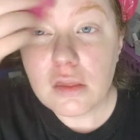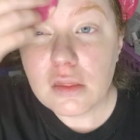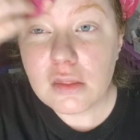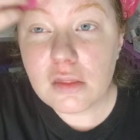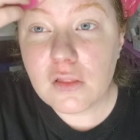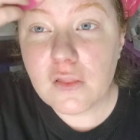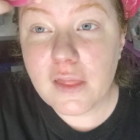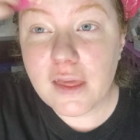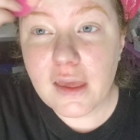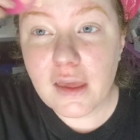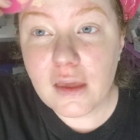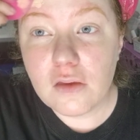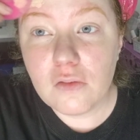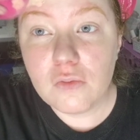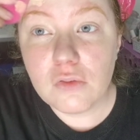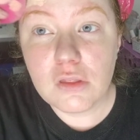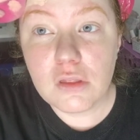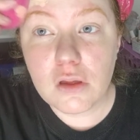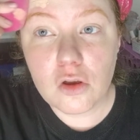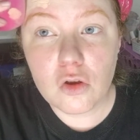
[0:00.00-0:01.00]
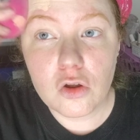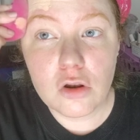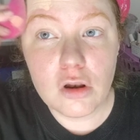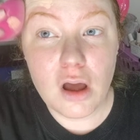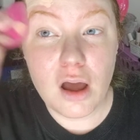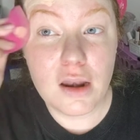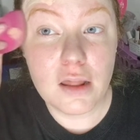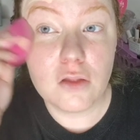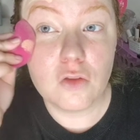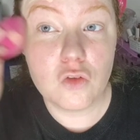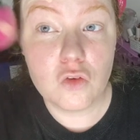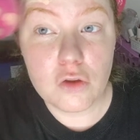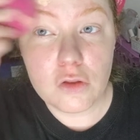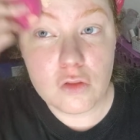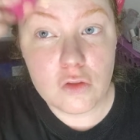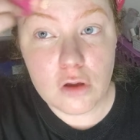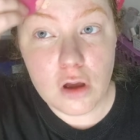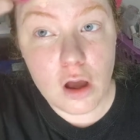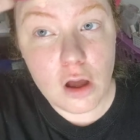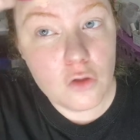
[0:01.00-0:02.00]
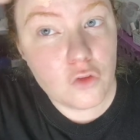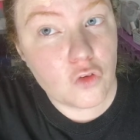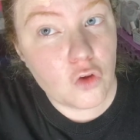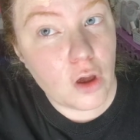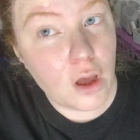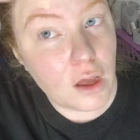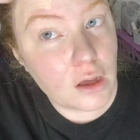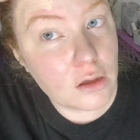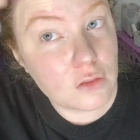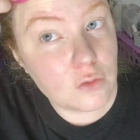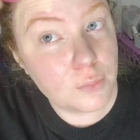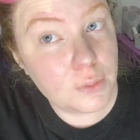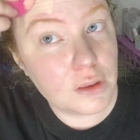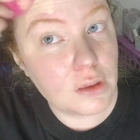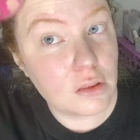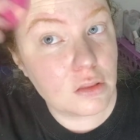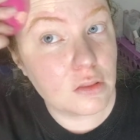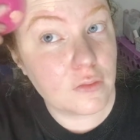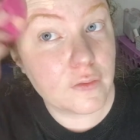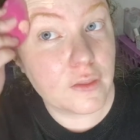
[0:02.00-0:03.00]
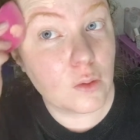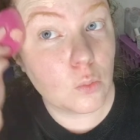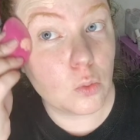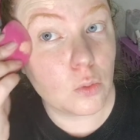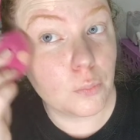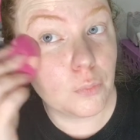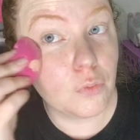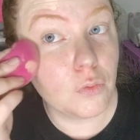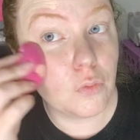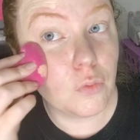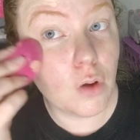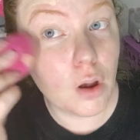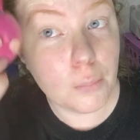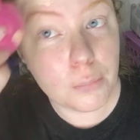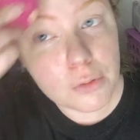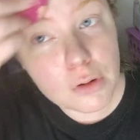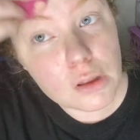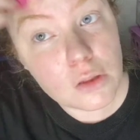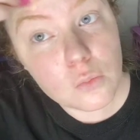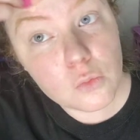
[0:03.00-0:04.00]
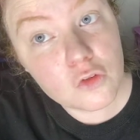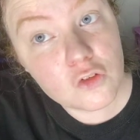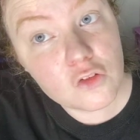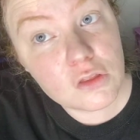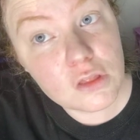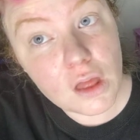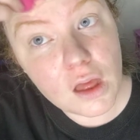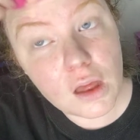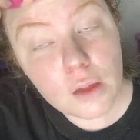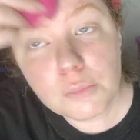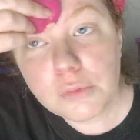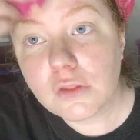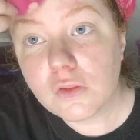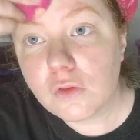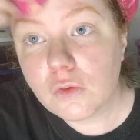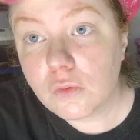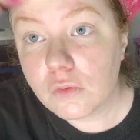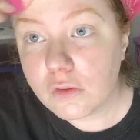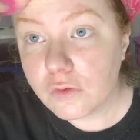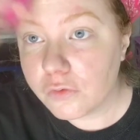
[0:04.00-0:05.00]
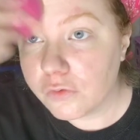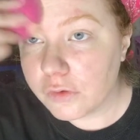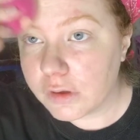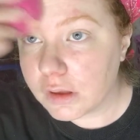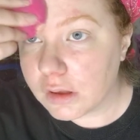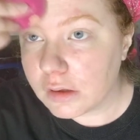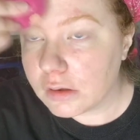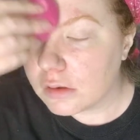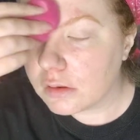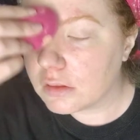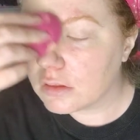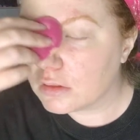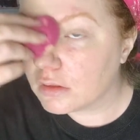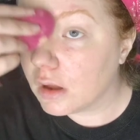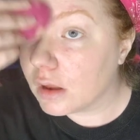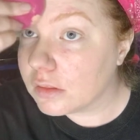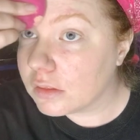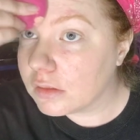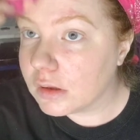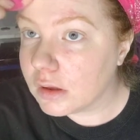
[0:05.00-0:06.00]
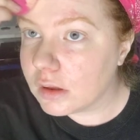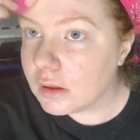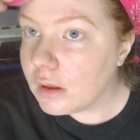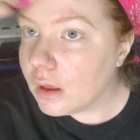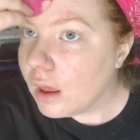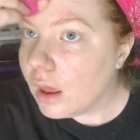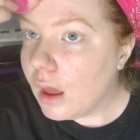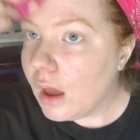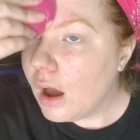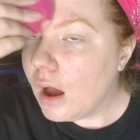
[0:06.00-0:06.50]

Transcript: slaves could not enter into contracts because they were property, which is absolutely freaking disgusting.